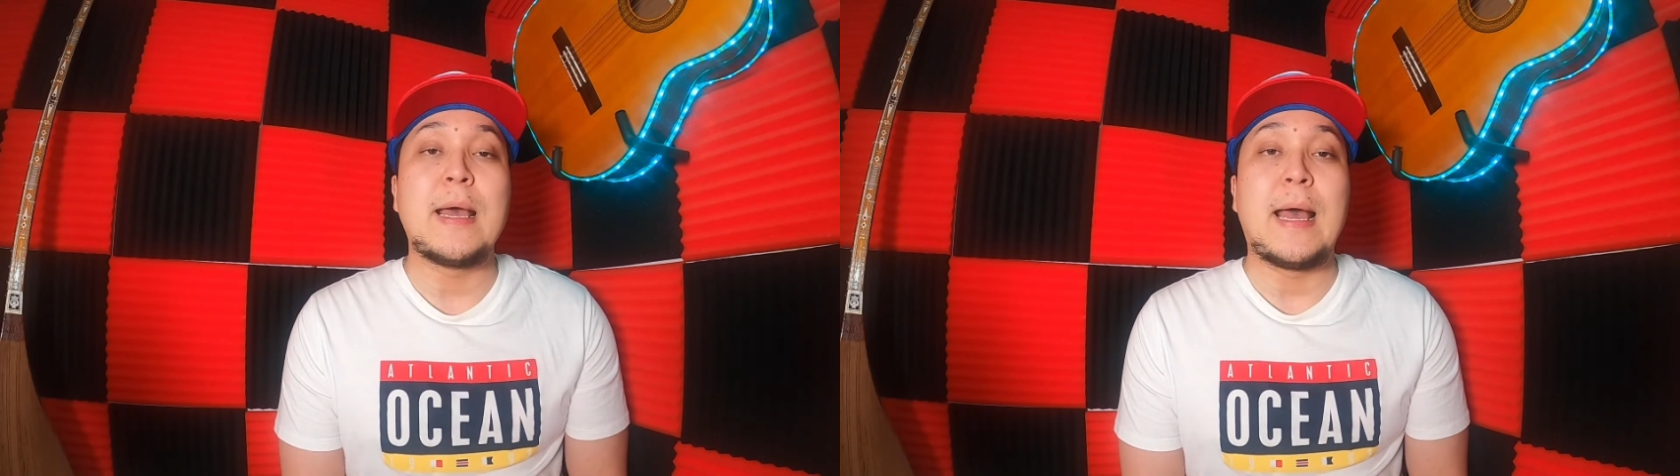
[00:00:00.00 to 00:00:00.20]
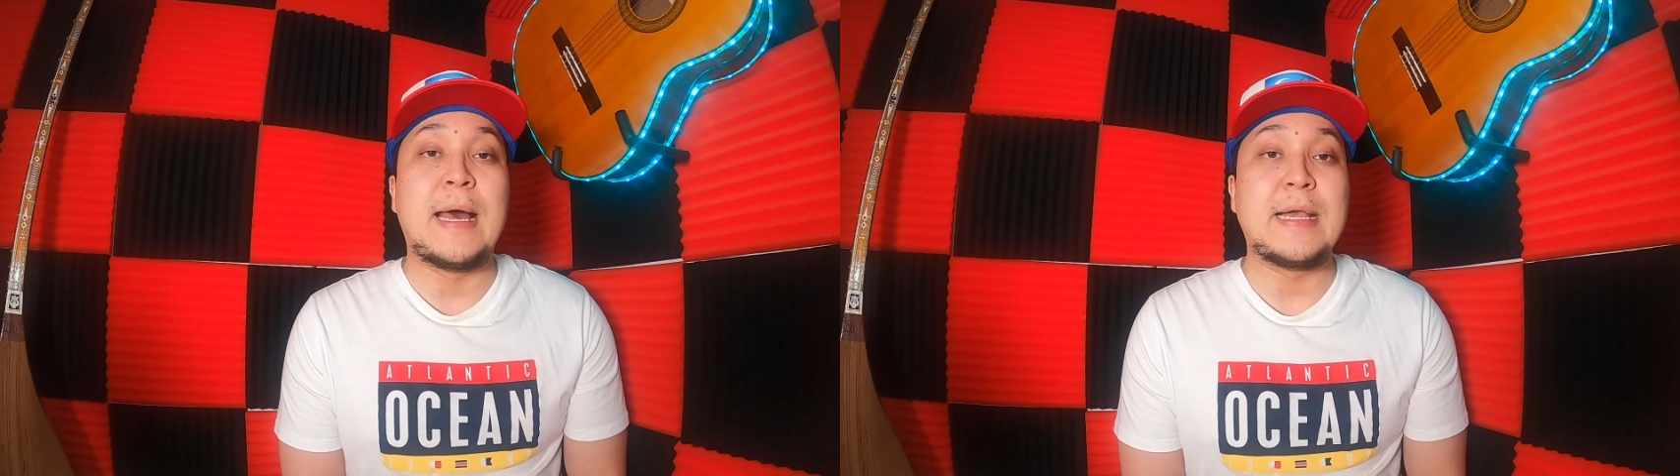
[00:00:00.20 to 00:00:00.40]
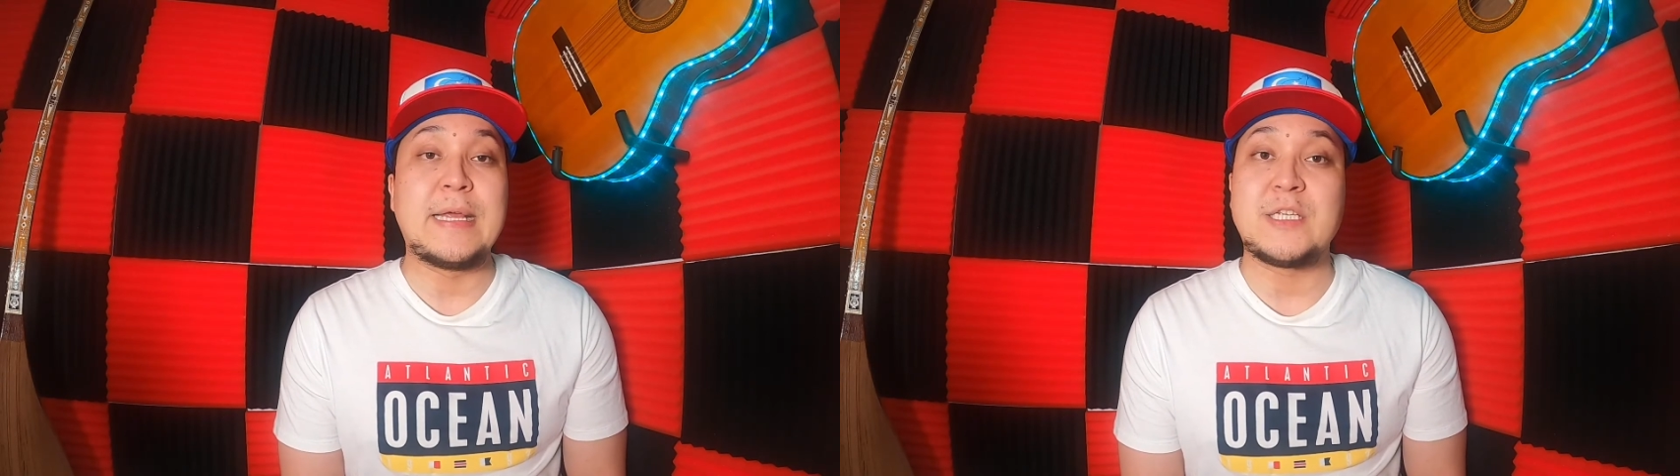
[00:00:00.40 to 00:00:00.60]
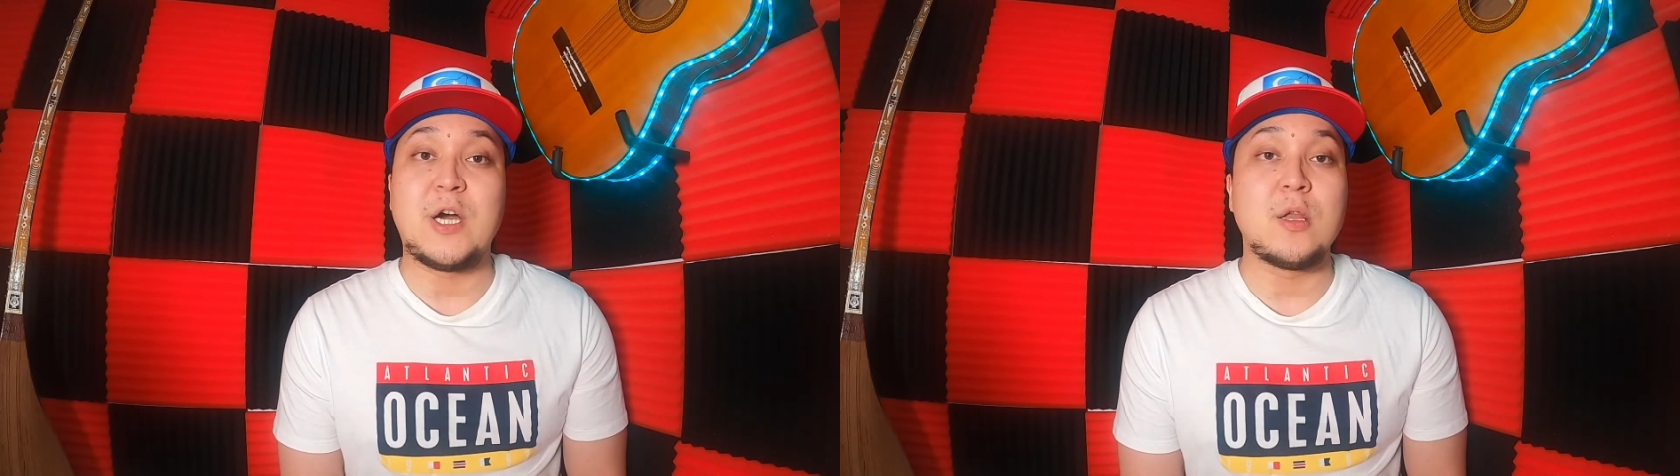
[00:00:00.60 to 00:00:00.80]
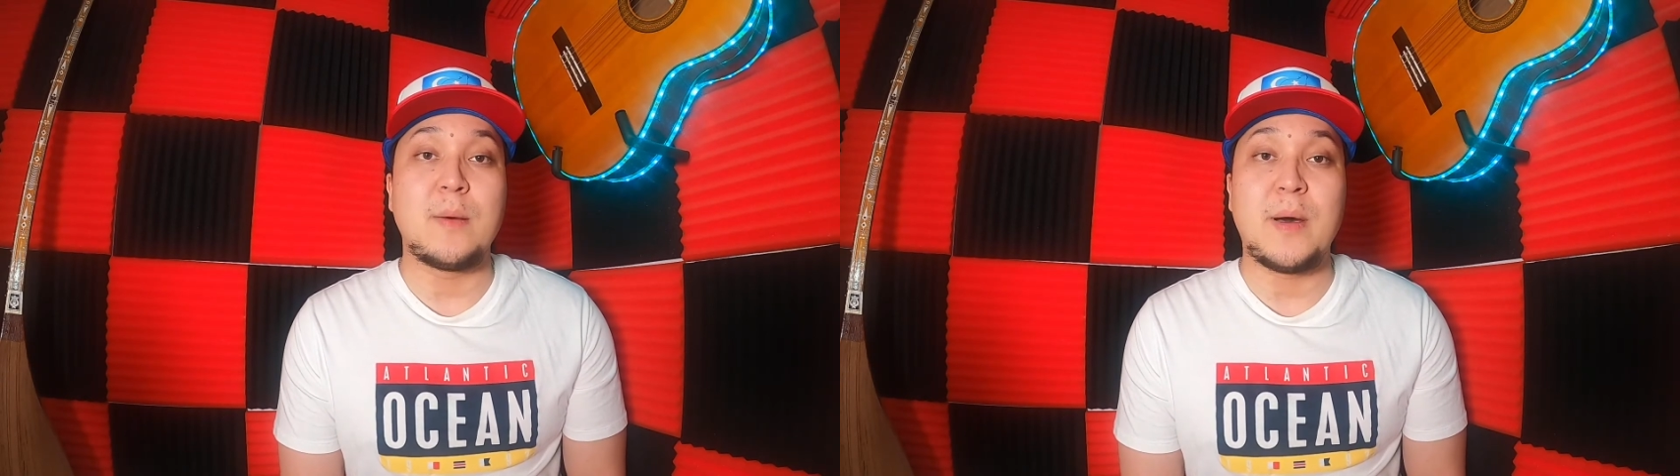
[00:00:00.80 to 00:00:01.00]
and it's
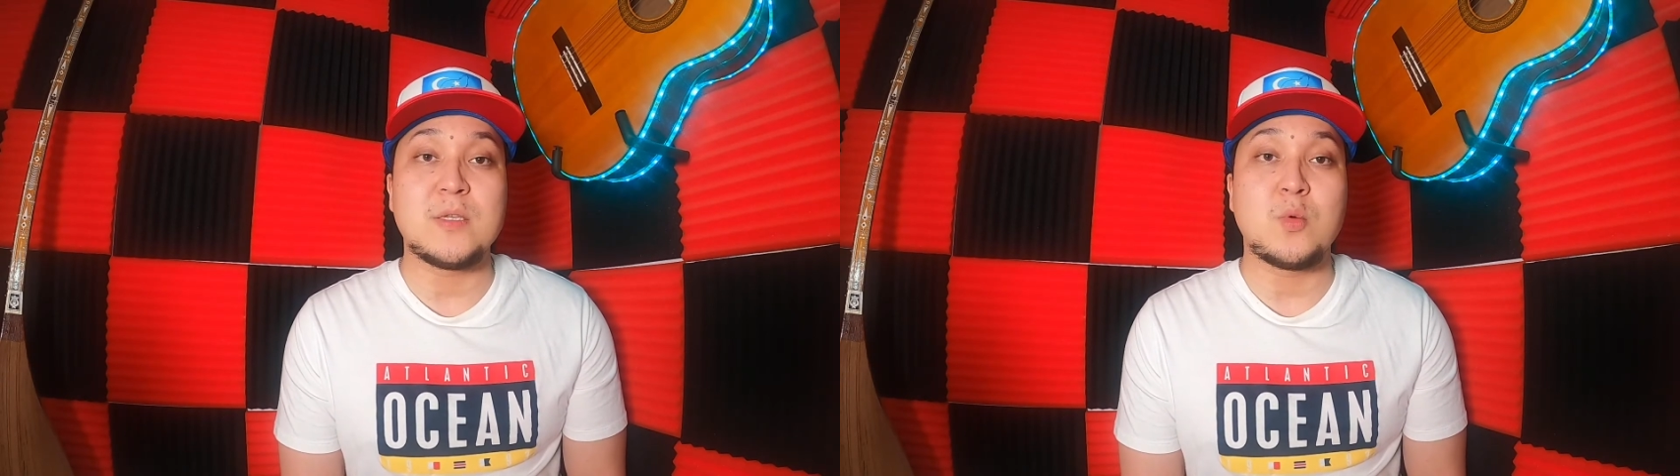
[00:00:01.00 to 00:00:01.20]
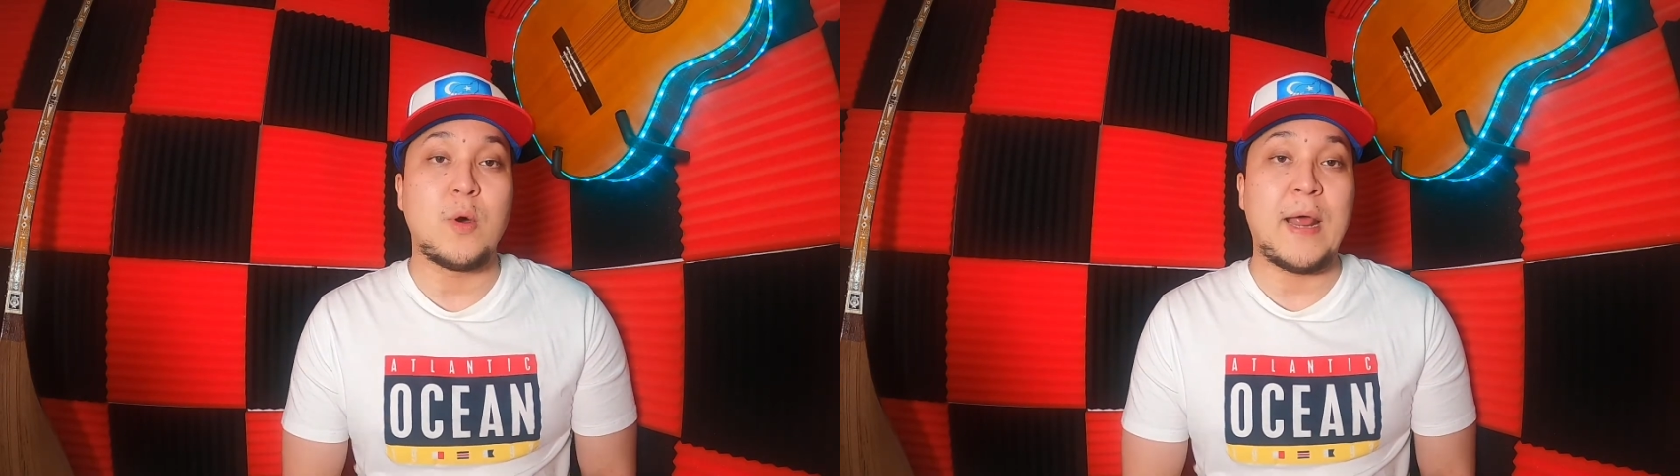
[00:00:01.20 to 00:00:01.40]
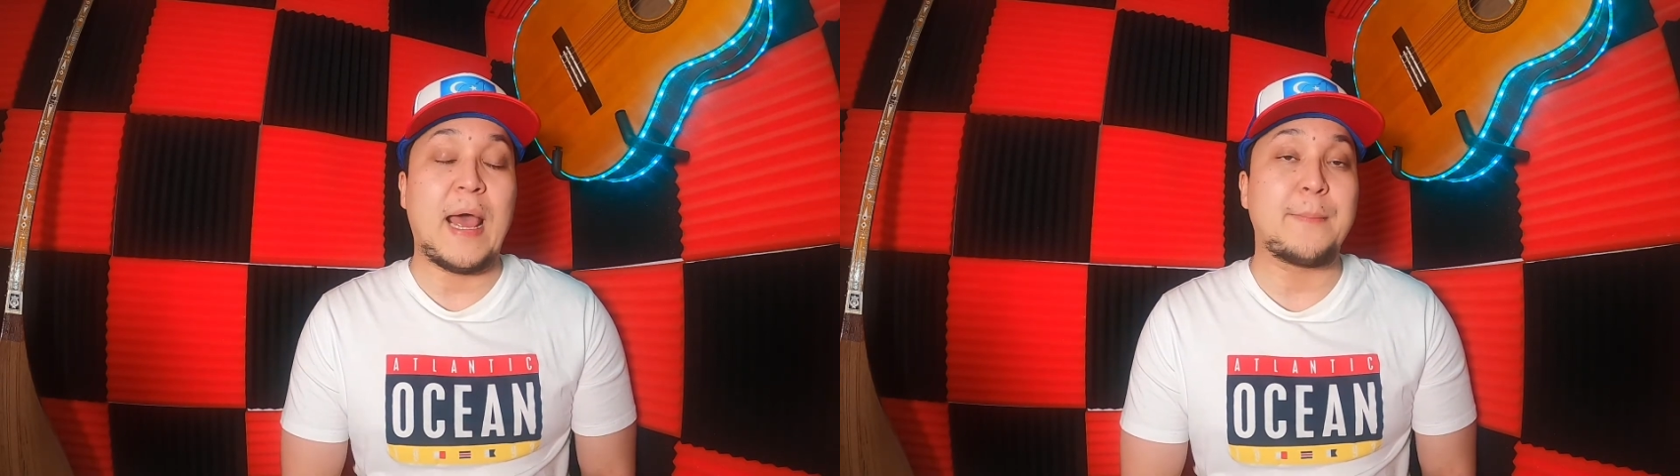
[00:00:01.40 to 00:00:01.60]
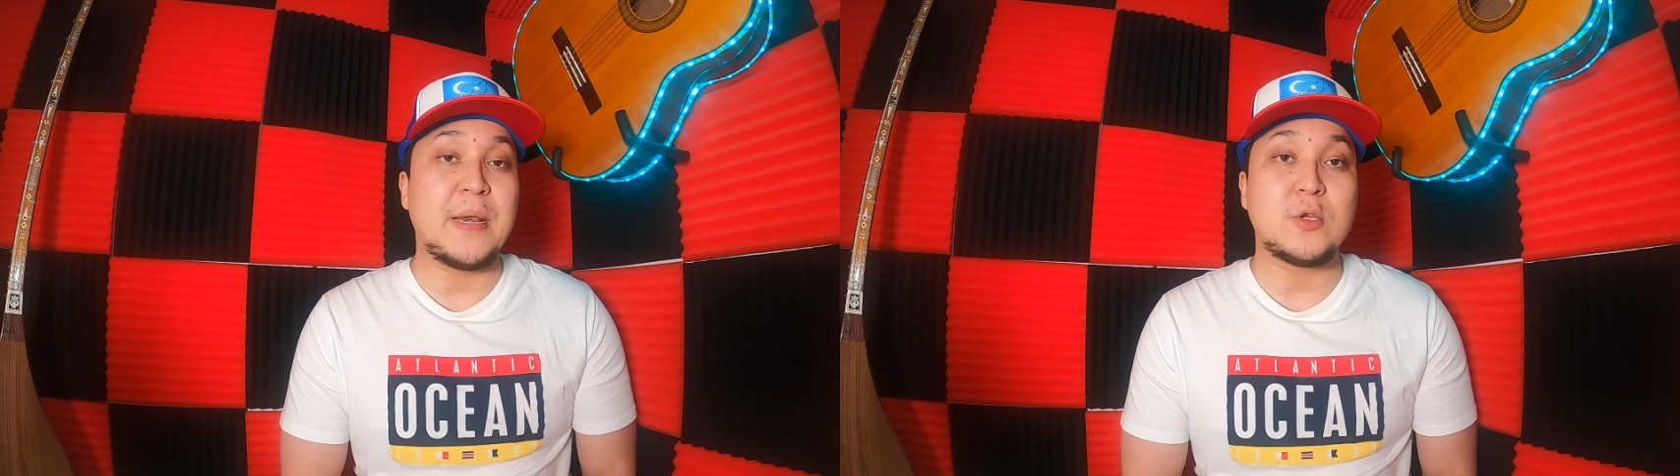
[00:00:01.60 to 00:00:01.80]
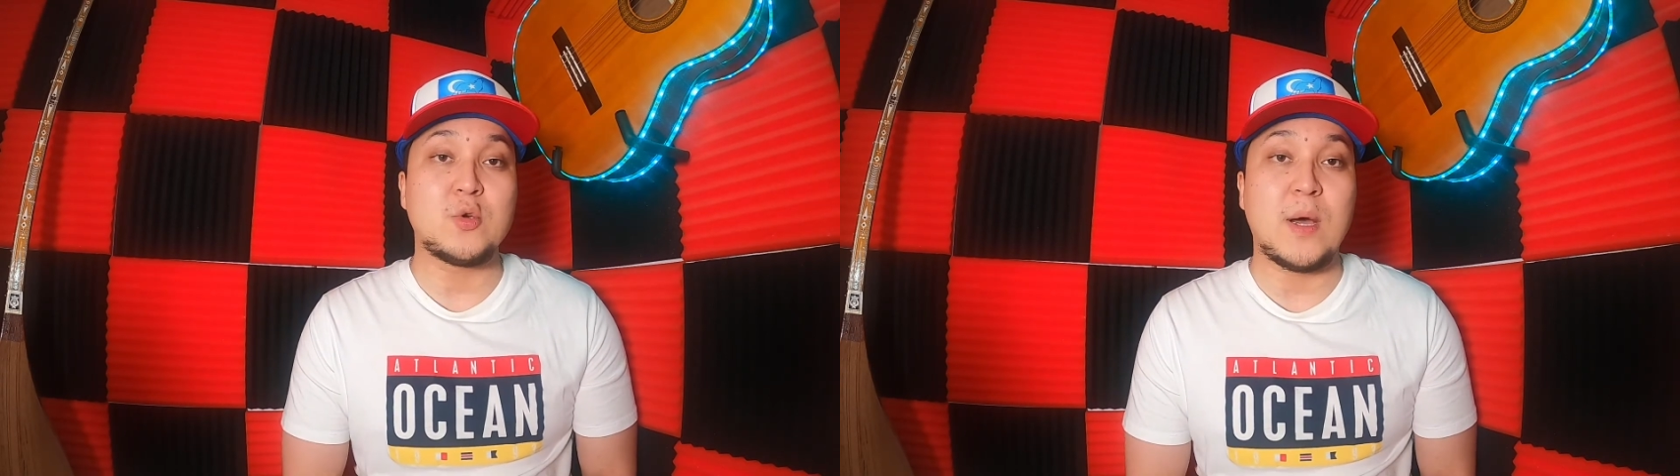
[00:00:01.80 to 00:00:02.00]
all about what's
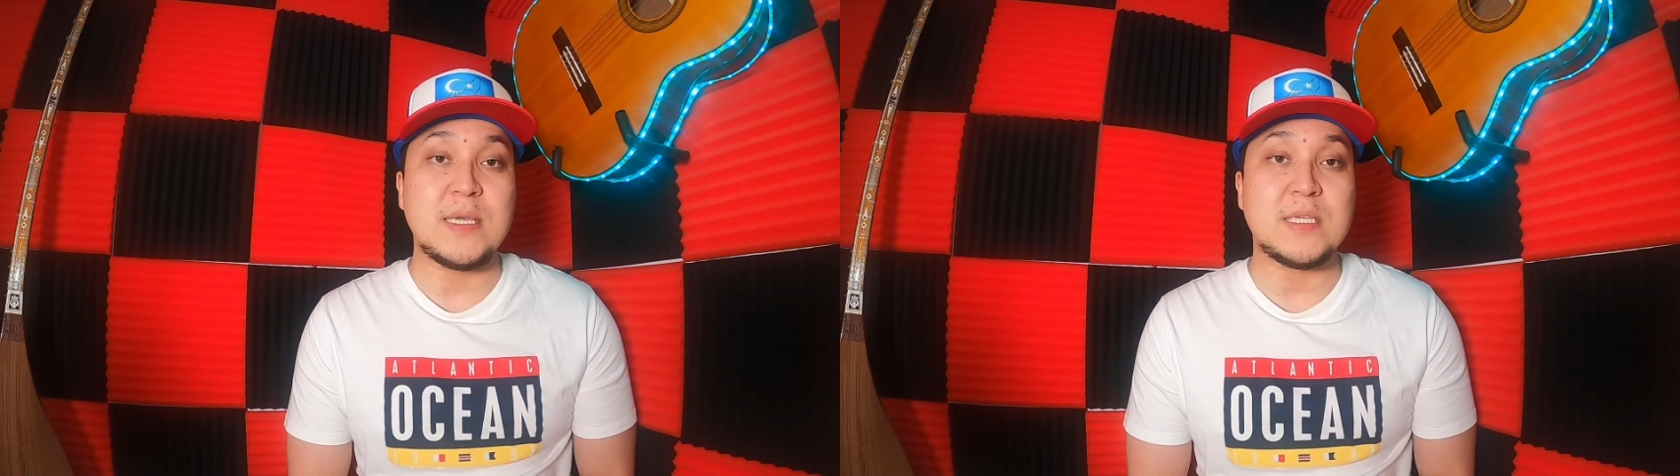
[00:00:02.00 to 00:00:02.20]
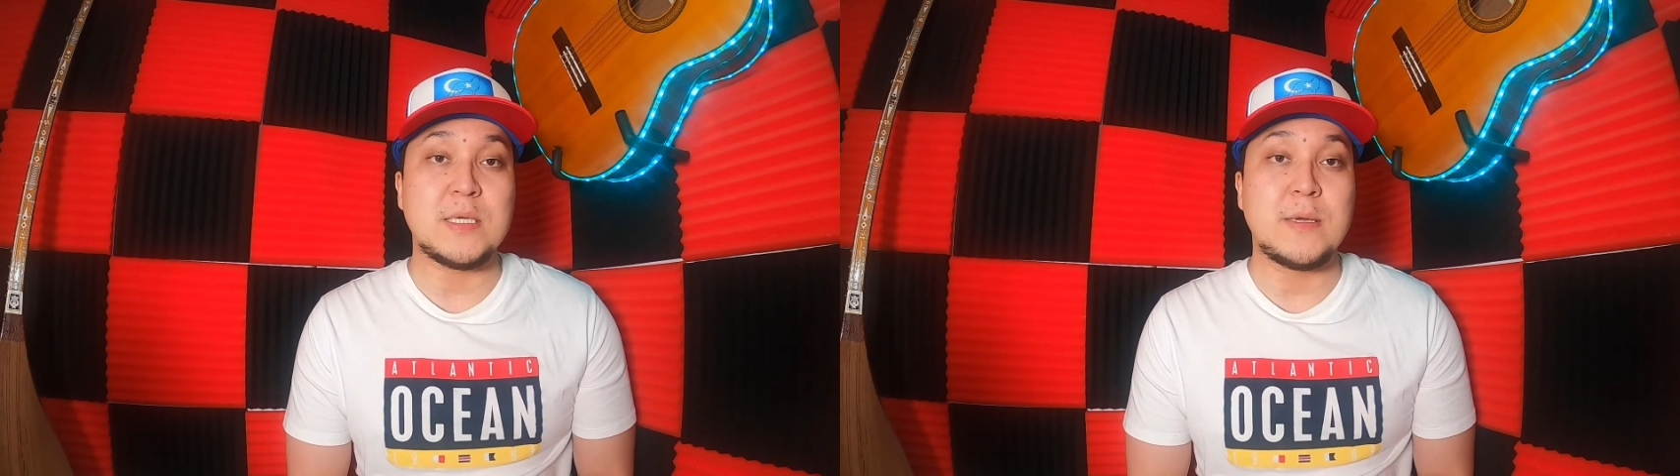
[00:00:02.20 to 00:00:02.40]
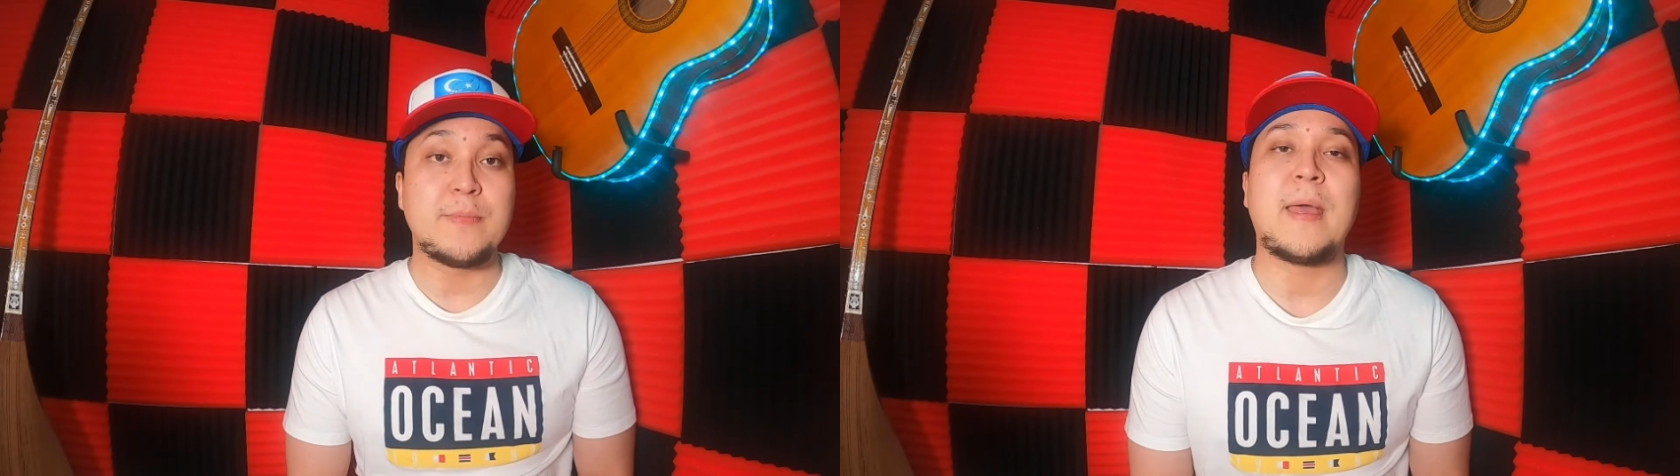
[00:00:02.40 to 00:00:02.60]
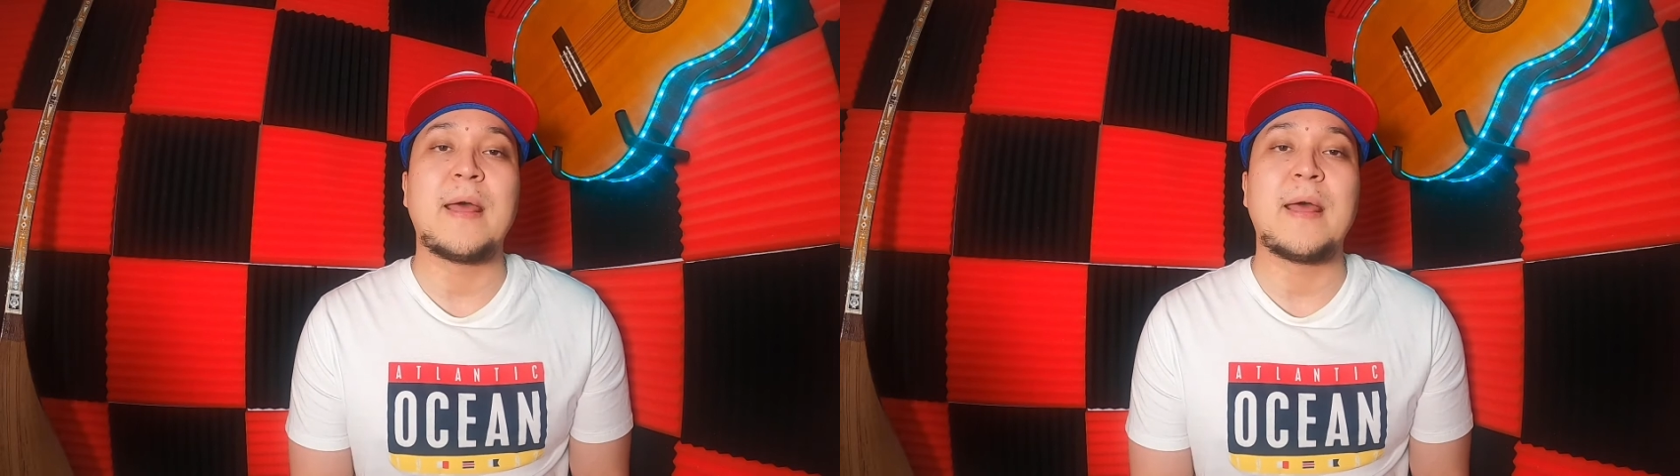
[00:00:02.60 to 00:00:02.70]
happening to us